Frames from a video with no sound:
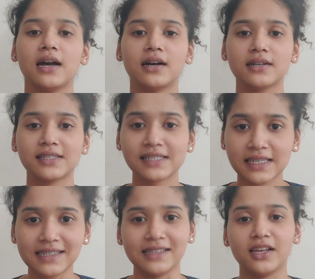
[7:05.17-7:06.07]

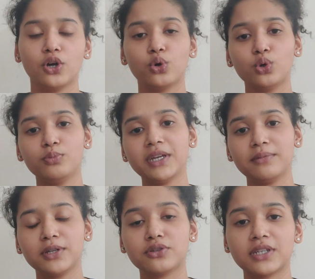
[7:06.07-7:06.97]
skill who will be able
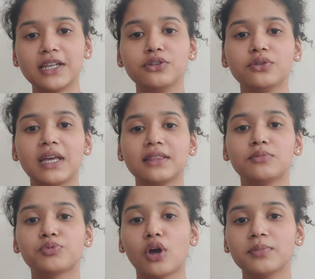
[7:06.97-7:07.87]
to tell you that the
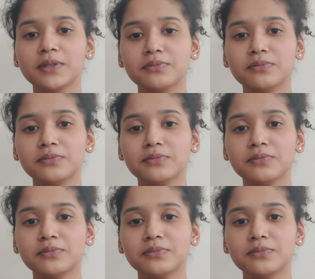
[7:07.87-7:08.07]
problem